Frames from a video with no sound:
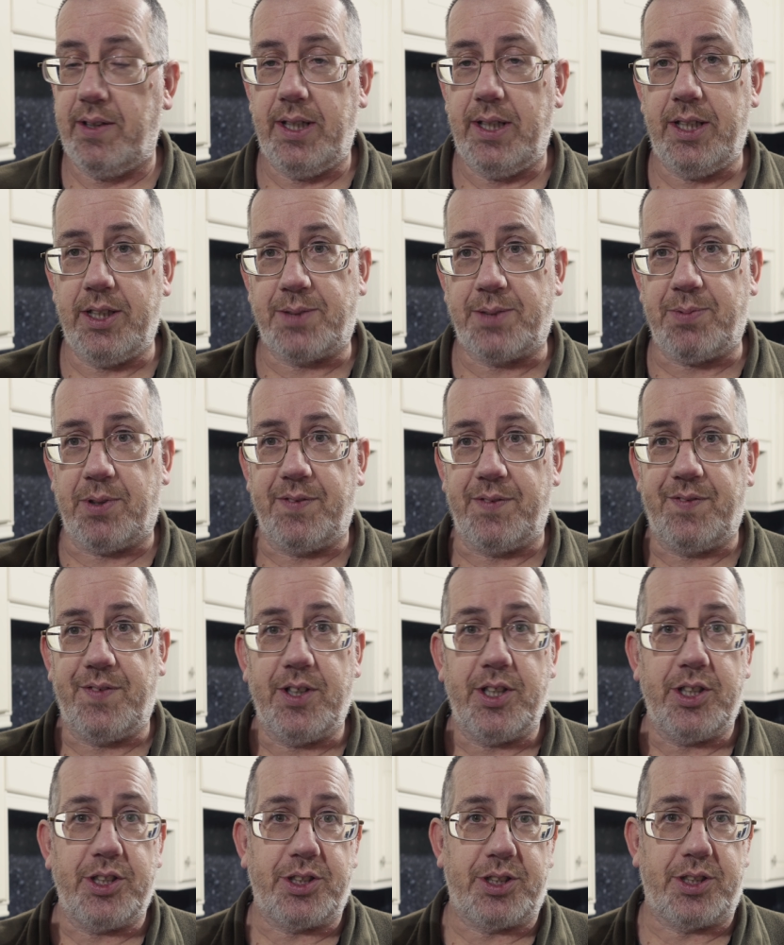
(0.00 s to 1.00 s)
It's my
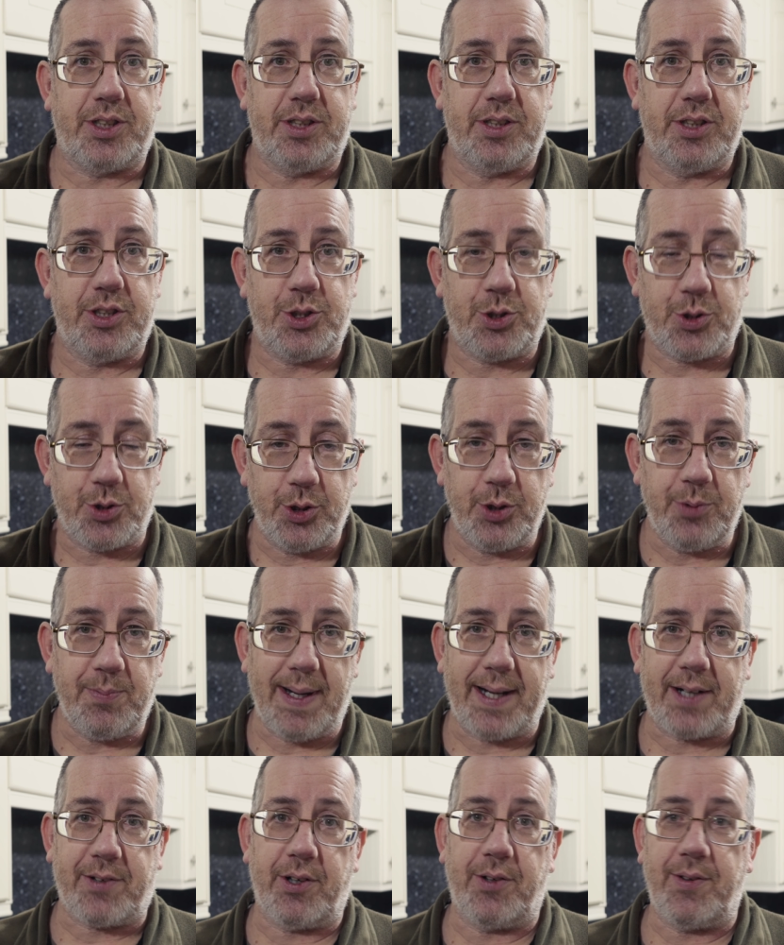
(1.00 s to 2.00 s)
first true
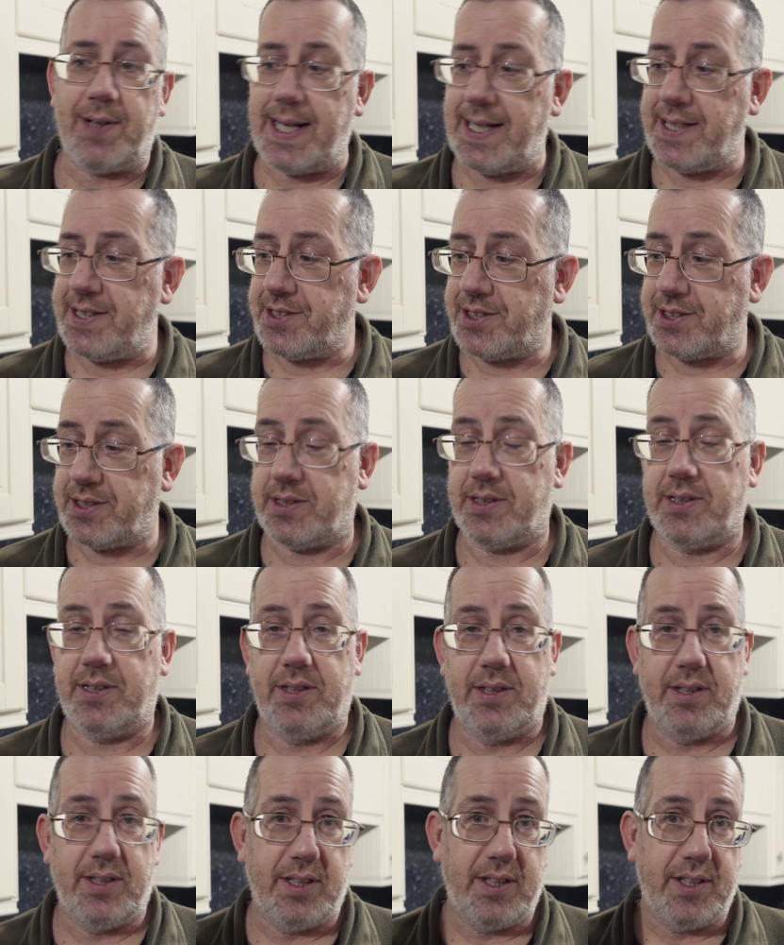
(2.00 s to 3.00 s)
macro lens,
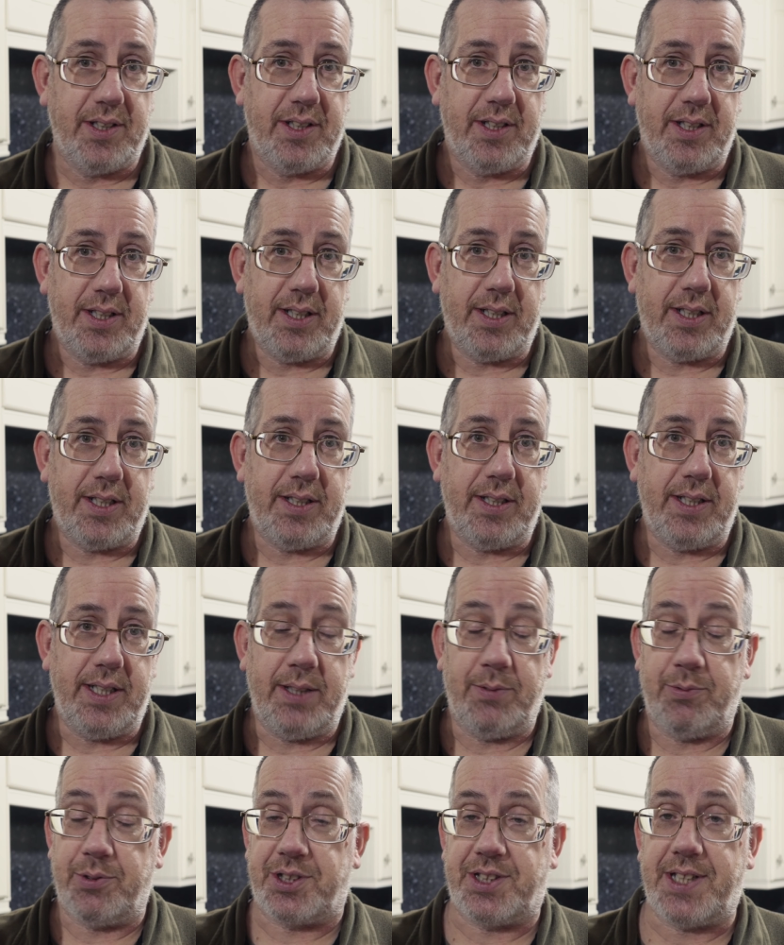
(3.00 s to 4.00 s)
and
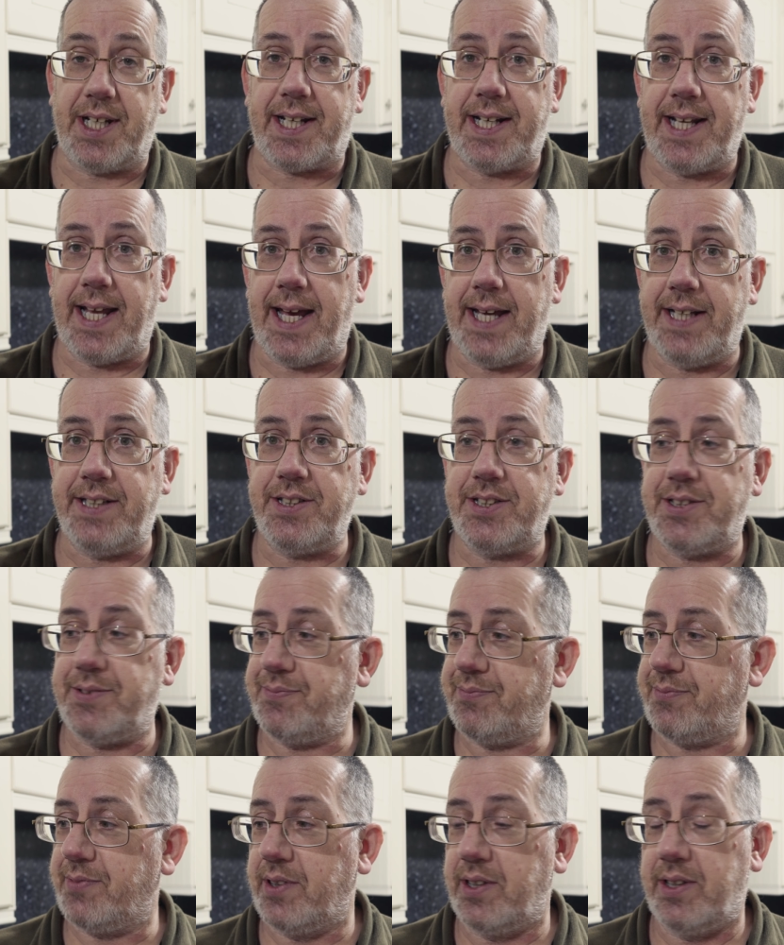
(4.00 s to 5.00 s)
it was second hand,
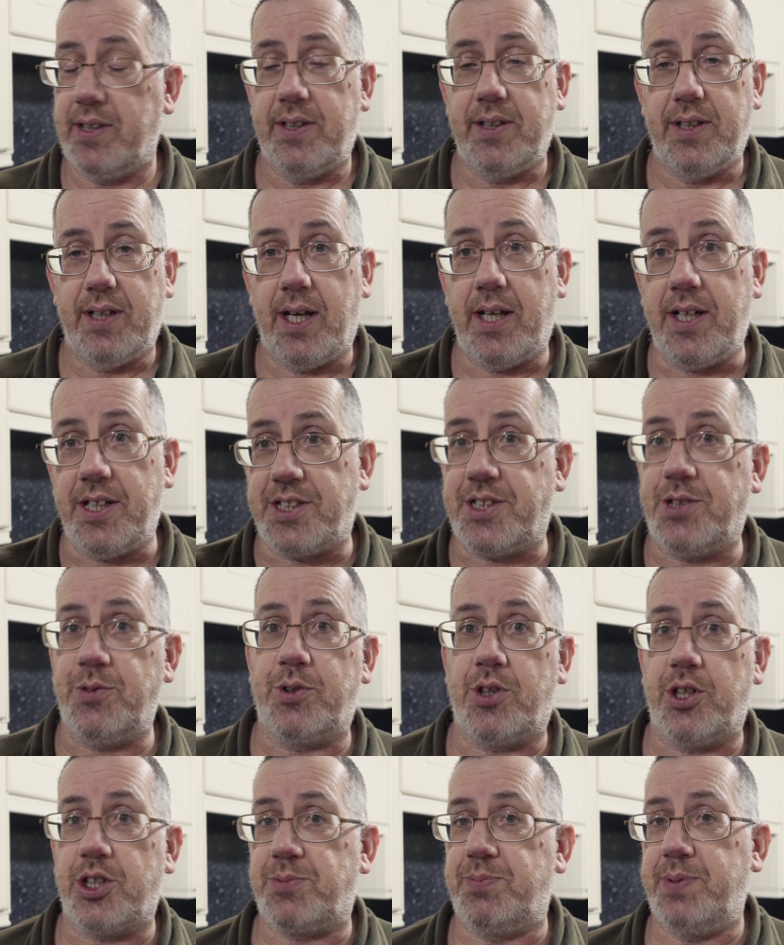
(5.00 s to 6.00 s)
and it still
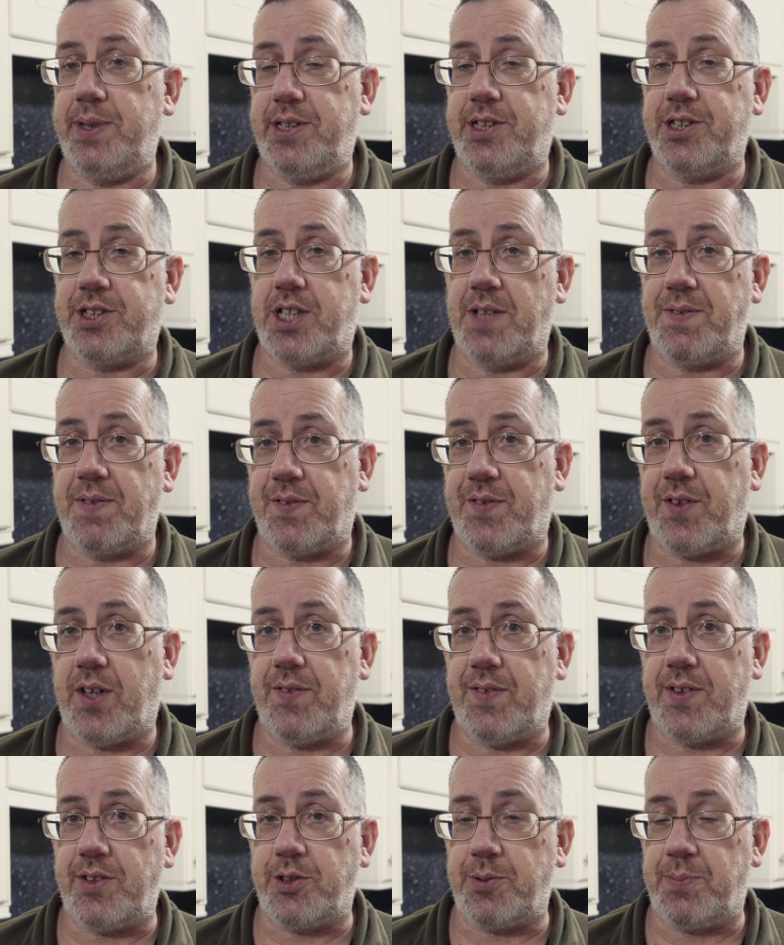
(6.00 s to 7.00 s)
cost me just over
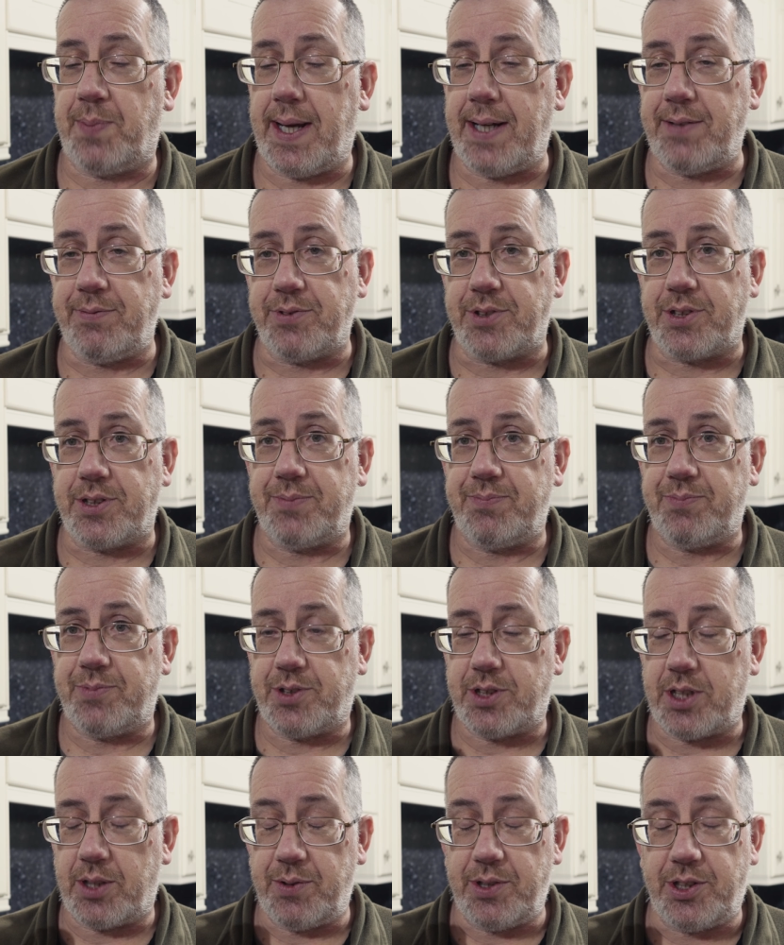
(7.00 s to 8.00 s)
£500.
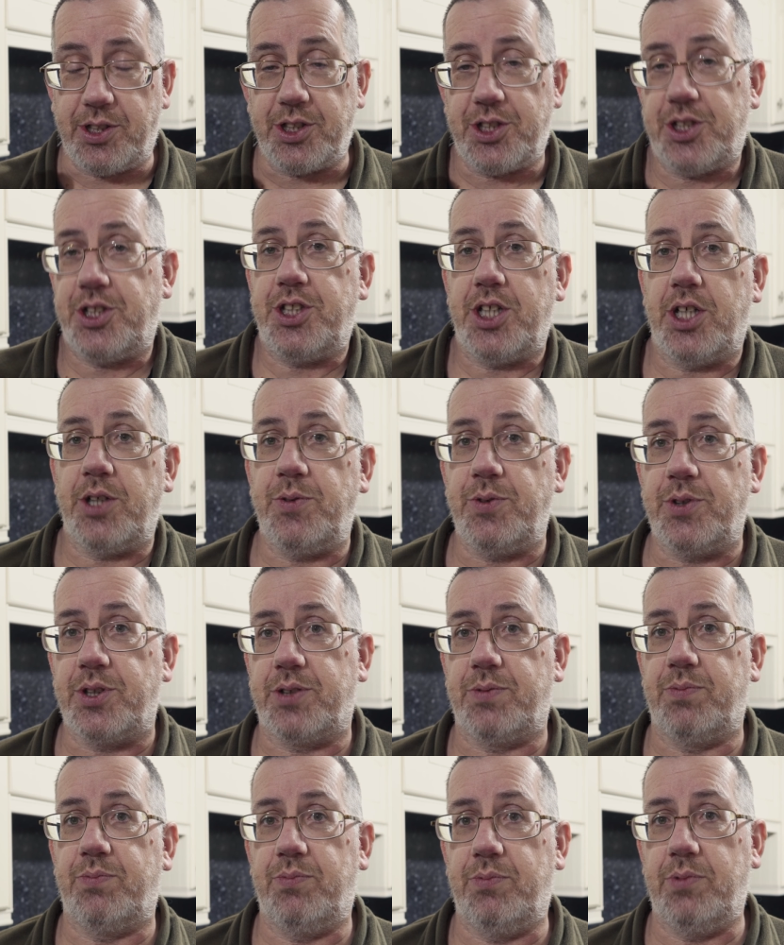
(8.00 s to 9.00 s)
So it just
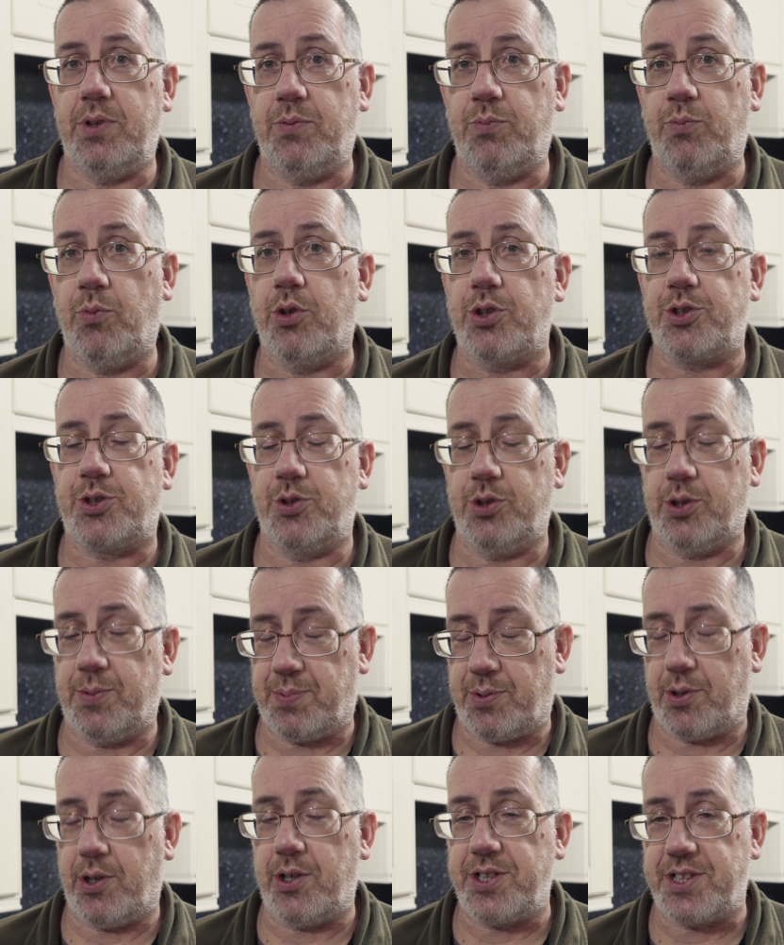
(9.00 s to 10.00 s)
shows what sort of
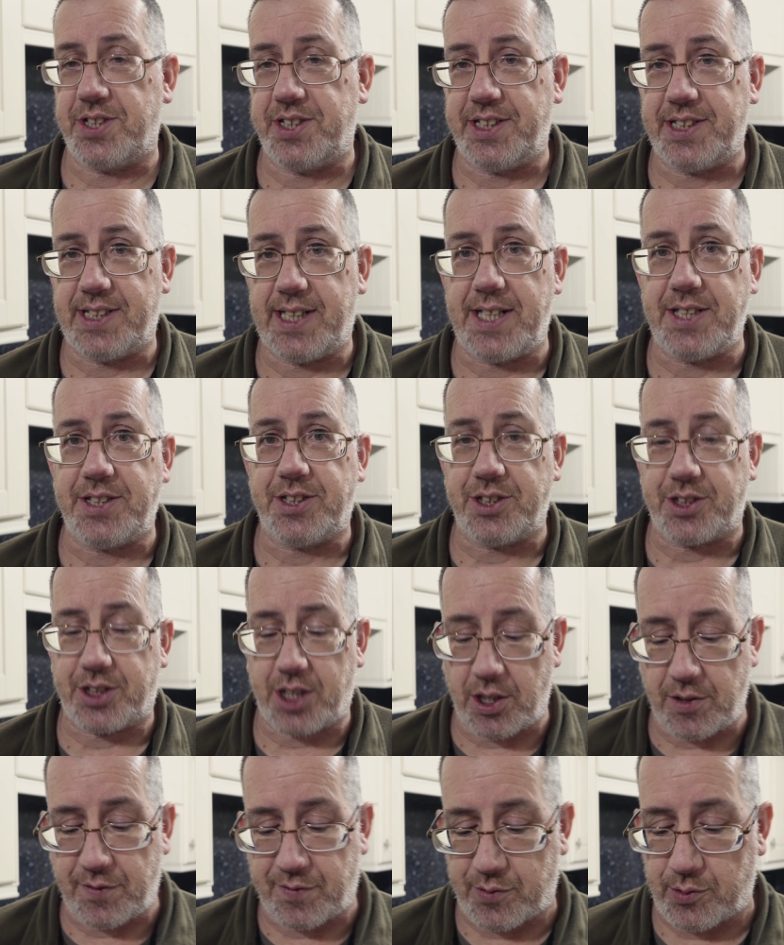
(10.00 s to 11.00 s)
price these lenses
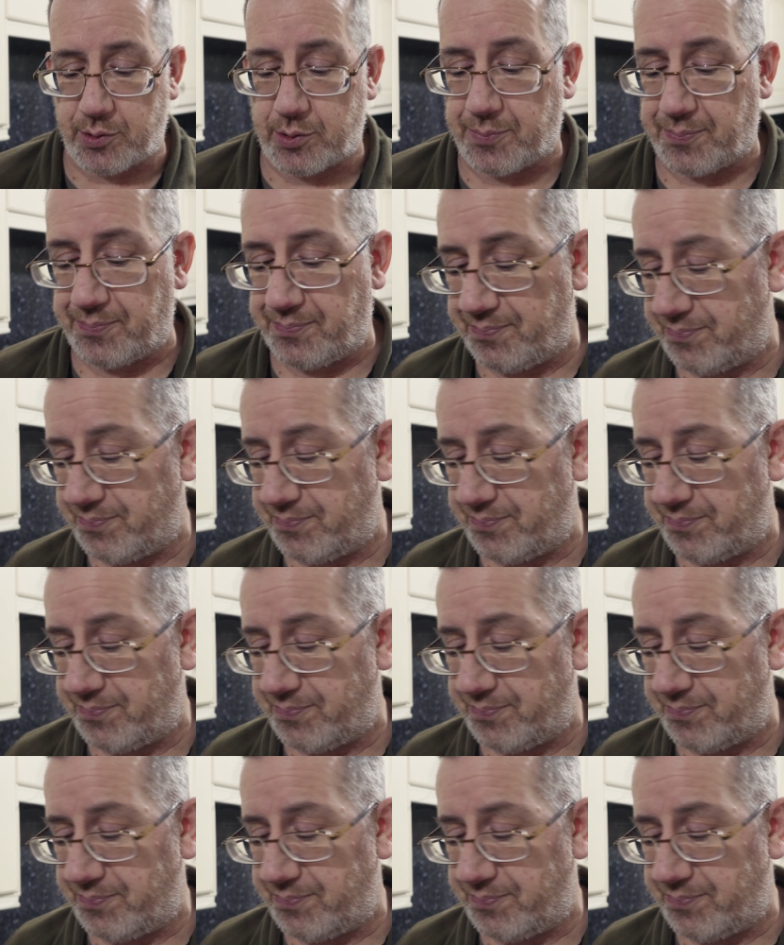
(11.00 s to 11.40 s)
go for.